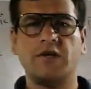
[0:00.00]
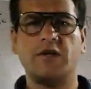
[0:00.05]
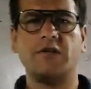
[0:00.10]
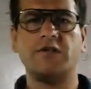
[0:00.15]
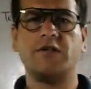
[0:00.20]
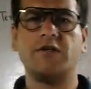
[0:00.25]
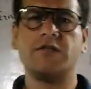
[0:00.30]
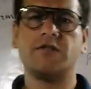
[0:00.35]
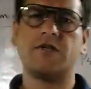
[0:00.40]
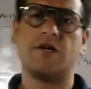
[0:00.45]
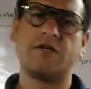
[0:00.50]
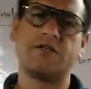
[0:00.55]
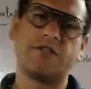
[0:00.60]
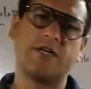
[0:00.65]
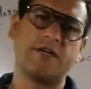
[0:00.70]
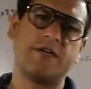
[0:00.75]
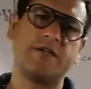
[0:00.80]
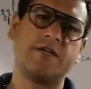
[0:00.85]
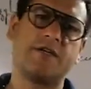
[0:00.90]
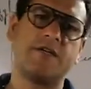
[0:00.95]
these are
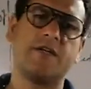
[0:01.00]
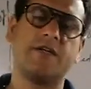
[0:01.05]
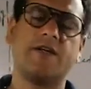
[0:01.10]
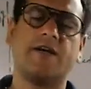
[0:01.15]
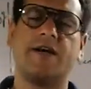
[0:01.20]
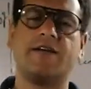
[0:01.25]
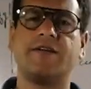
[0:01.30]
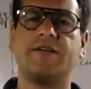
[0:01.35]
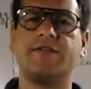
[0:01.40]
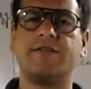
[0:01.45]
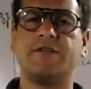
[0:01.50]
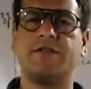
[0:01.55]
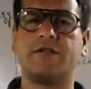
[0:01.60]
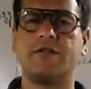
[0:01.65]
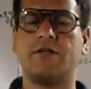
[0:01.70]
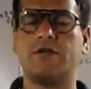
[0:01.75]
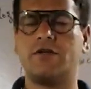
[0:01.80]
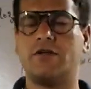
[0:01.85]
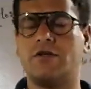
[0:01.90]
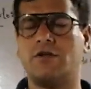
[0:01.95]
genetically
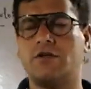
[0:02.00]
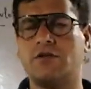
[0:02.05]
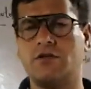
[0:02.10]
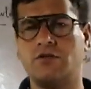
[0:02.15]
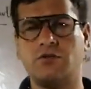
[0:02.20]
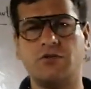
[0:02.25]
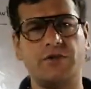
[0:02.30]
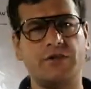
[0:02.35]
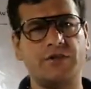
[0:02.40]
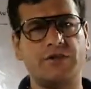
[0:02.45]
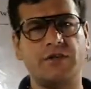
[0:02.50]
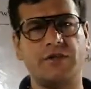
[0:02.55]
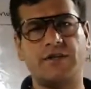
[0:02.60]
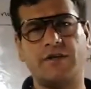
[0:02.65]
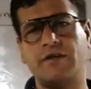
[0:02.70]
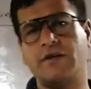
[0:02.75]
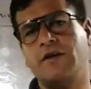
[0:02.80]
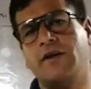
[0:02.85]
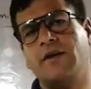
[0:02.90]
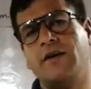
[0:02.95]
identical to each
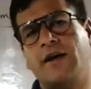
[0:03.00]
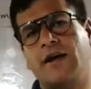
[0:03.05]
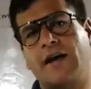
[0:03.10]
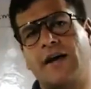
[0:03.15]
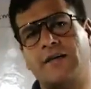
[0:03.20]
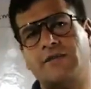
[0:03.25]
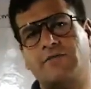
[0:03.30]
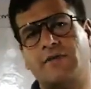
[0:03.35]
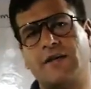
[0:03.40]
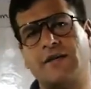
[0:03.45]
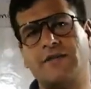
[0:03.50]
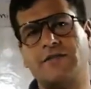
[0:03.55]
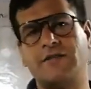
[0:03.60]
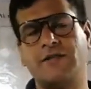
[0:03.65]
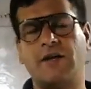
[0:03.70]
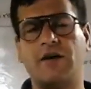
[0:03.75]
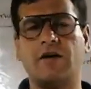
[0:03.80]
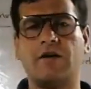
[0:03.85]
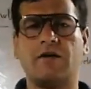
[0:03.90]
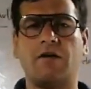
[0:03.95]
other, as well as
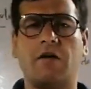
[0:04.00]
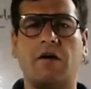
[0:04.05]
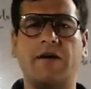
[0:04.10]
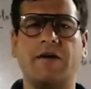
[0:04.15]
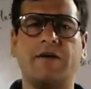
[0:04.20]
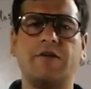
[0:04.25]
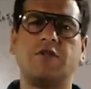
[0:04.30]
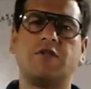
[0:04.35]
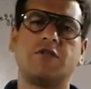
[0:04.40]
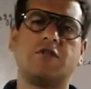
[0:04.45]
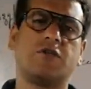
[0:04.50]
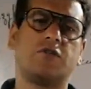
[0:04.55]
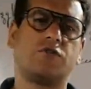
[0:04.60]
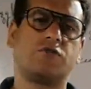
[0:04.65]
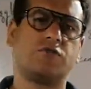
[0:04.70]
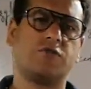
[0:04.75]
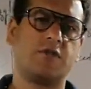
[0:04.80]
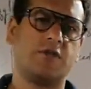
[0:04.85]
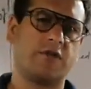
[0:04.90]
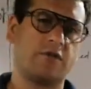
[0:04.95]
they are identical
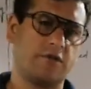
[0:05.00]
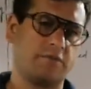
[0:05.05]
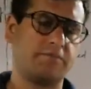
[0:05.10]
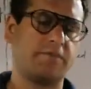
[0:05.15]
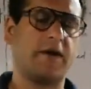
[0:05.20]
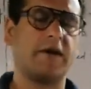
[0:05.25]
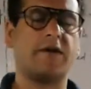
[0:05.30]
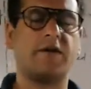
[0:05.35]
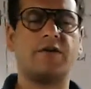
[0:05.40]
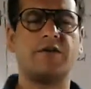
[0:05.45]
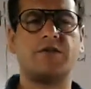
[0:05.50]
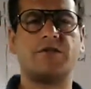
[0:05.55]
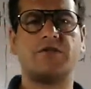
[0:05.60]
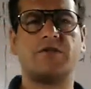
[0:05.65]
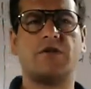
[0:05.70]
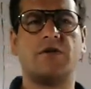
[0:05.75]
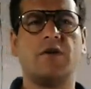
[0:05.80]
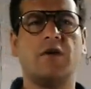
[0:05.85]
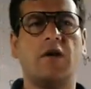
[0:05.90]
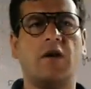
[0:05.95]
to their
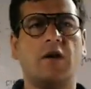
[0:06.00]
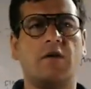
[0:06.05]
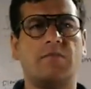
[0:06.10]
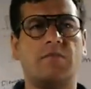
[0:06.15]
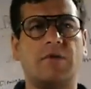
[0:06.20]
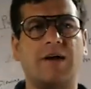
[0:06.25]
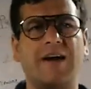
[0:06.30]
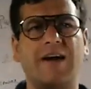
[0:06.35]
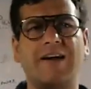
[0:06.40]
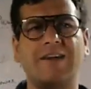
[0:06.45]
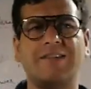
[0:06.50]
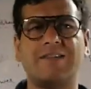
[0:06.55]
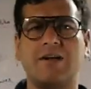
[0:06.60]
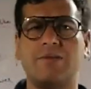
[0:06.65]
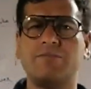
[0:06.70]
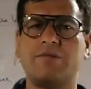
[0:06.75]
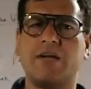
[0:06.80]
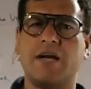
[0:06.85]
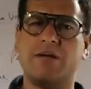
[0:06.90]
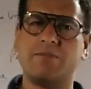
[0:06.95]
parents. And
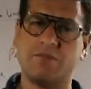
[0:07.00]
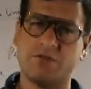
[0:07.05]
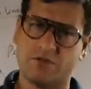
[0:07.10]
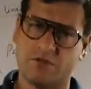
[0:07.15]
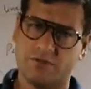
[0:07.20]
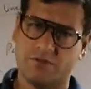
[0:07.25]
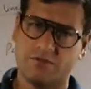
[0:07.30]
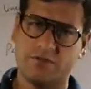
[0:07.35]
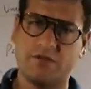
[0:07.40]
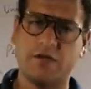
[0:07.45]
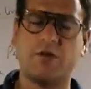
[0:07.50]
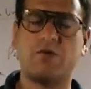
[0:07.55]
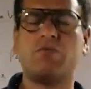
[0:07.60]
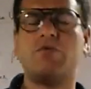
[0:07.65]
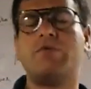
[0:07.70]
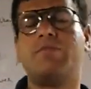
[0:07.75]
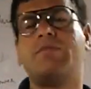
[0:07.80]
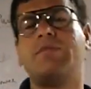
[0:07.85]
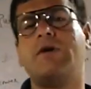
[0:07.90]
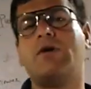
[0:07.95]
sometimes there
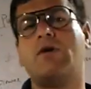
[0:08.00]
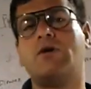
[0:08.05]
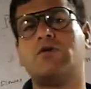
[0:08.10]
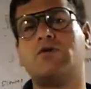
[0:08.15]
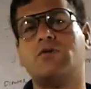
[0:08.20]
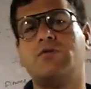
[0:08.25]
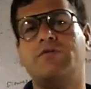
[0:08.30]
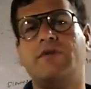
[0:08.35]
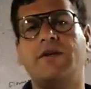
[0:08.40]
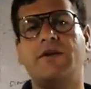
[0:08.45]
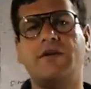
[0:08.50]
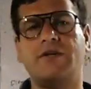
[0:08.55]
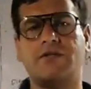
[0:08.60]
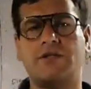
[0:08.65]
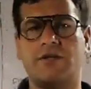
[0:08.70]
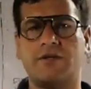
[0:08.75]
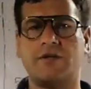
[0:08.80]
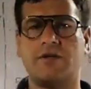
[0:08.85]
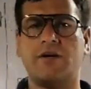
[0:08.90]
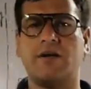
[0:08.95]
would be also
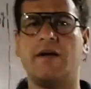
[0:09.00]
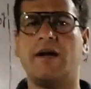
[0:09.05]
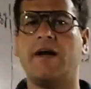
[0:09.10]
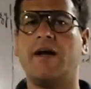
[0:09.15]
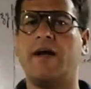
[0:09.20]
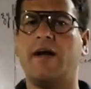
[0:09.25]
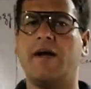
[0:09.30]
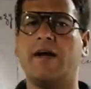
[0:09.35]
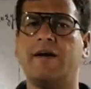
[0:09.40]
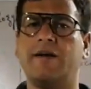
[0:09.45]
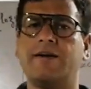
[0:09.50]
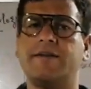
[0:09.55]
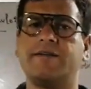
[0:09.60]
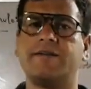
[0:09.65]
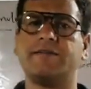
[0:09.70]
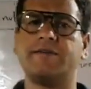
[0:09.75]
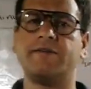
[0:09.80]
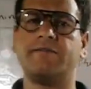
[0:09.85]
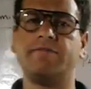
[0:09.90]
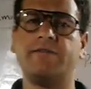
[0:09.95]
variation, and
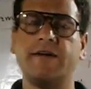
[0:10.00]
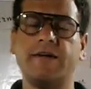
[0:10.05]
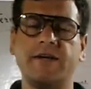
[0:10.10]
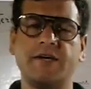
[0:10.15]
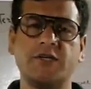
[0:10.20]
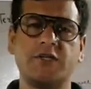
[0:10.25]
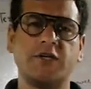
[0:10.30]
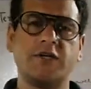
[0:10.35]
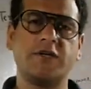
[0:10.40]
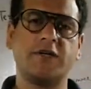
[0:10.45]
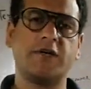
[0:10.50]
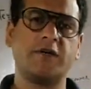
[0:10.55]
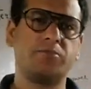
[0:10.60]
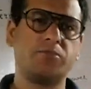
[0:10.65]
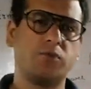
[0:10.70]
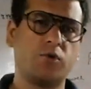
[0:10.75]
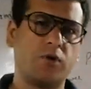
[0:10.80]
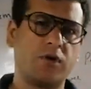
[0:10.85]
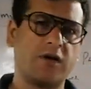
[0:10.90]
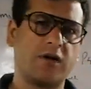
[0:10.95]
the variation in
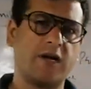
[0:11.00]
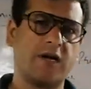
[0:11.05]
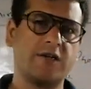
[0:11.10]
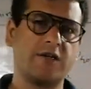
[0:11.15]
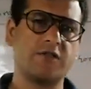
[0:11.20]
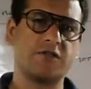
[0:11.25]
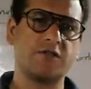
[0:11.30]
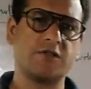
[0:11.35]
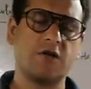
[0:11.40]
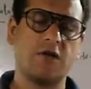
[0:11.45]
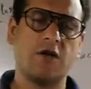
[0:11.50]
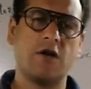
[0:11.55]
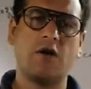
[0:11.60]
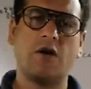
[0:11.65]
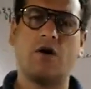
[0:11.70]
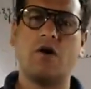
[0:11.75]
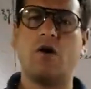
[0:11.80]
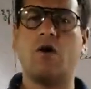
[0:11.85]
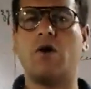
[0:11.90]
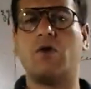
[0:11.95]
pure lines
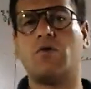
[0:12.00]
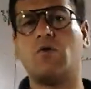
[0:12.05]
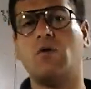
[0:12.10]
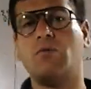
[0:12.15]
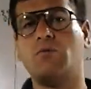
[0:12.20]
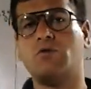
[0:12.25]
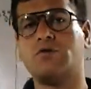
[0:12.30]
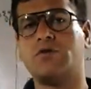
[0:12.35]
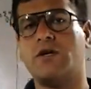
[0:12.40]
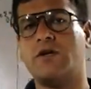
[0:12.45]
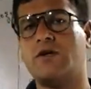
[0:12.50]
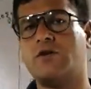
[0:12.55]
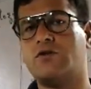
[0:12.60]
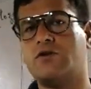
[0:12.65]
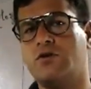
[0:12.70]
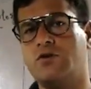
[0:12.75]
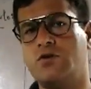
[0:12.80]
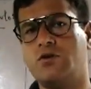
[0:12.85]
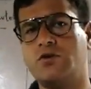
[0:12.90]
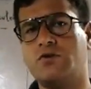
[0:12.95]
or homozygous
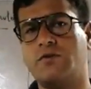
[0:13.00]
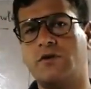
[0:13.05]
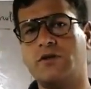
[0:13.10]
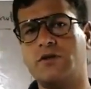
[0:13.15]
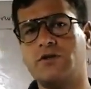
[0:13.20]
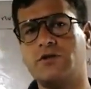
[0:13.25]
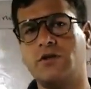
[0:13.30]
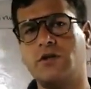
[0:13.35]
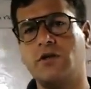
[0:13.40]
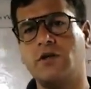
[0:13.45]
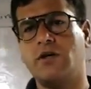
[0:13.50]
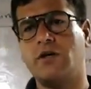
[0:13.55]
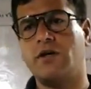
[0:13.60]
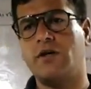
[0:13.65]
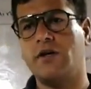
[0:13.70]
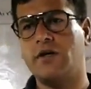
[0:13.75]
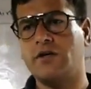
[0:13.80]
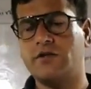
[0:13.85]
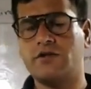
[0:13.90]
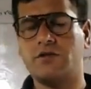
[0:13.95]
individuals
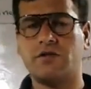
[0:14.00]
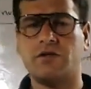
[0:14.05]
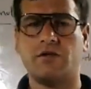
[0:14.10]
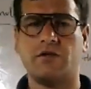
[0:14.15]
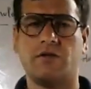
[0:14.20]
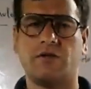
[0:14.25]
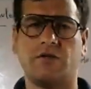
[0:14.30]
is